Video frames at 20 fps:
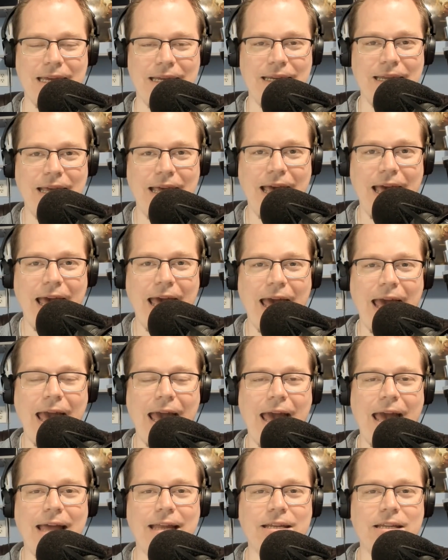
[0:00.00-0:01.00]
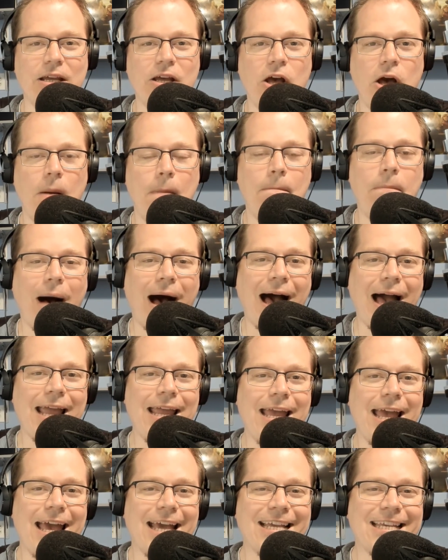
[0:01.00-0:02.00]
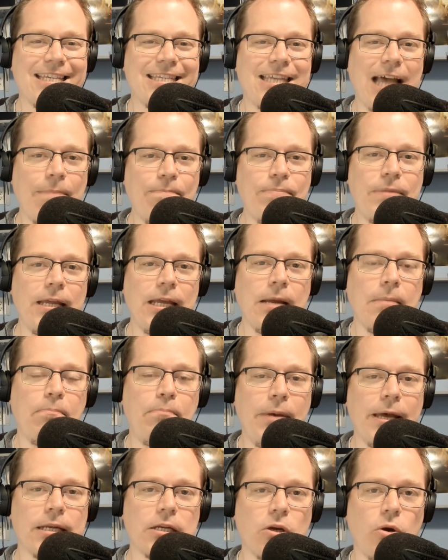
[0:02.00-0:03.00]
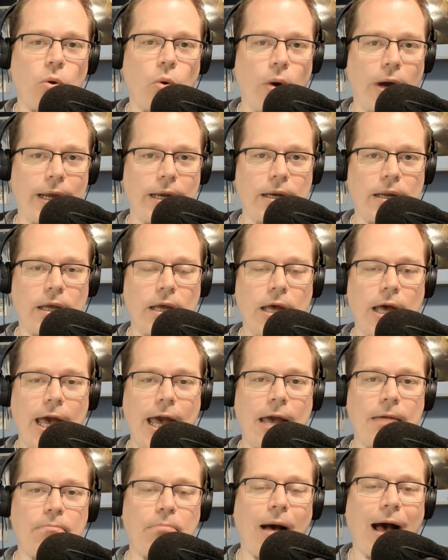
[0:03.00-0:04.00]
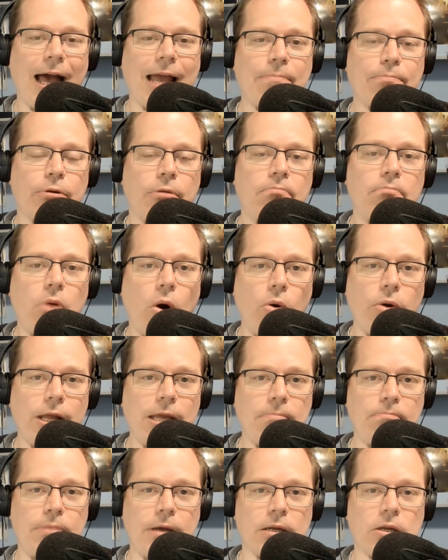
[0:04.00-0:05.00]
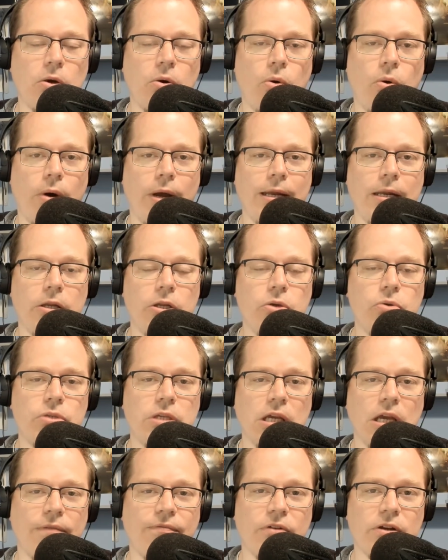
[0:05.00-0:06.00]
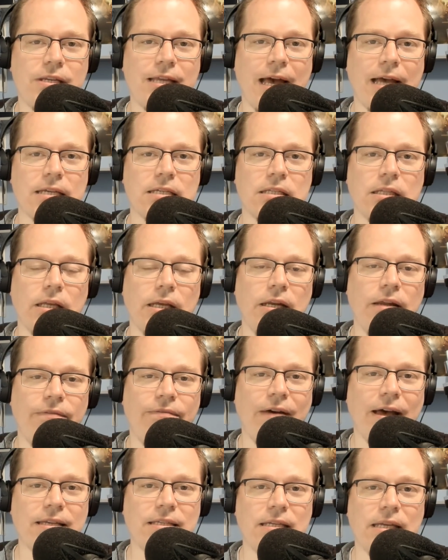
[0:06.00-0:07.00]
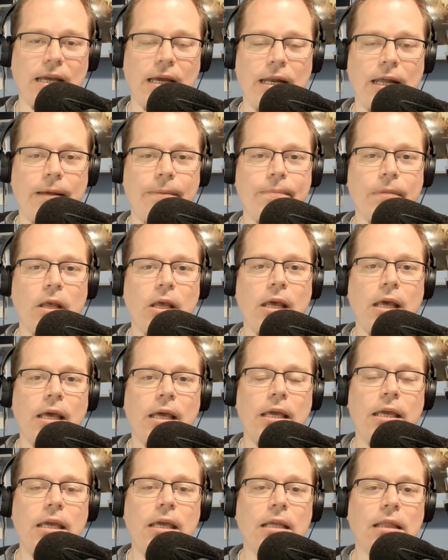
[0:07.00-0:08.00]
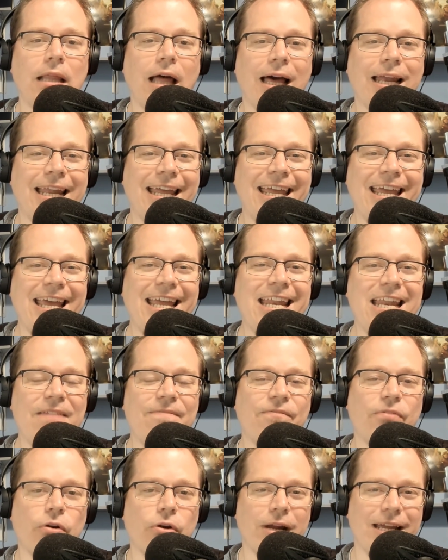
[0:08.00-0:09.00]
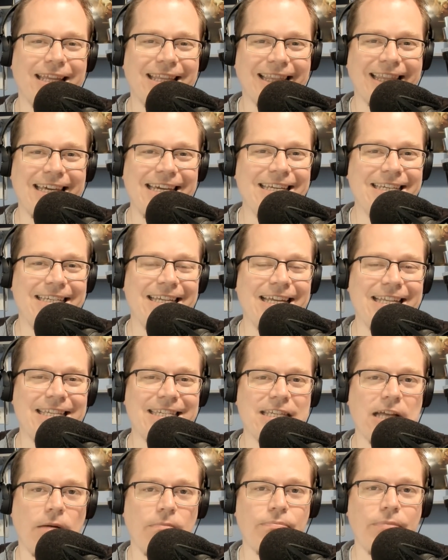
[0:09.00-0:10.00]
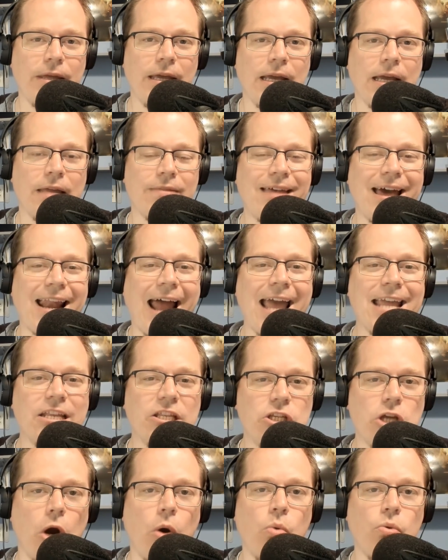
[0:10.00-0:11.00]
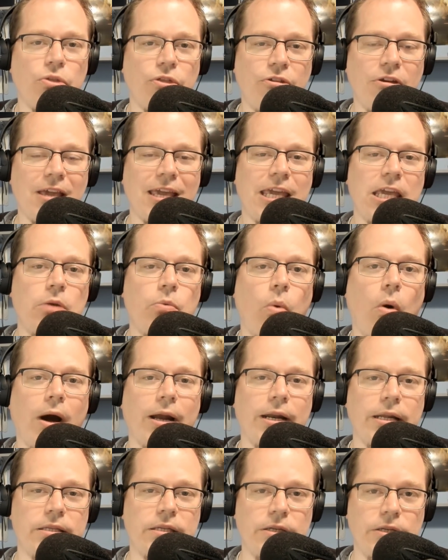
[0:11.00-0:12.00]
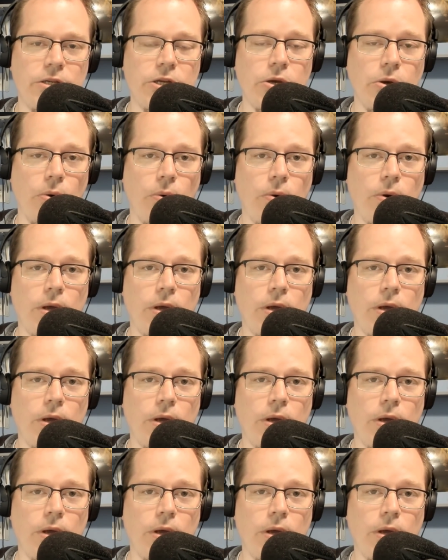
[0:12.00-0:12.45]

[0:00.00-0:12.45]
it. And by accepting Bitcoin and by promoting Bitcoin and using it for Tesla and investing in it, Elon inadvertently did something that I don't think he wanted to do.